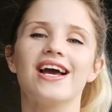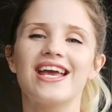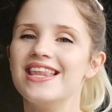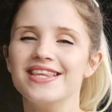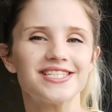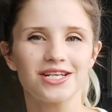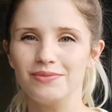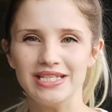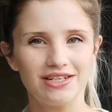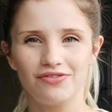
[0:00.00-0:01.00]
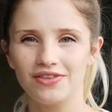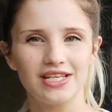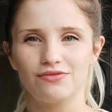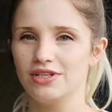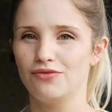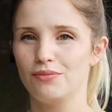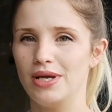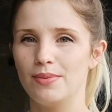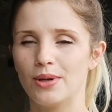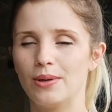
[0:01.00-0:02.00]
again, this could mean different things for different
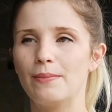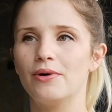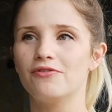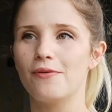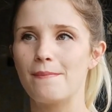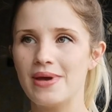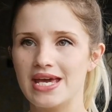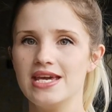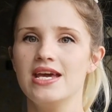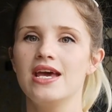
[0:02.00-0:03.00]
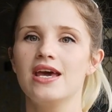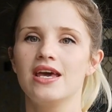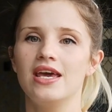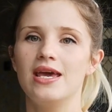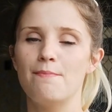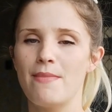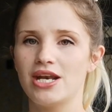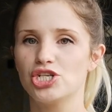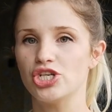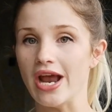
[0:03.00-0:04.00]
people, but for me, it
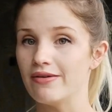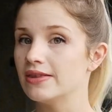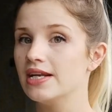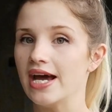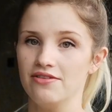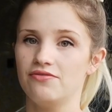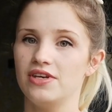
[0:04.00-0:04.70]
meant sharing the night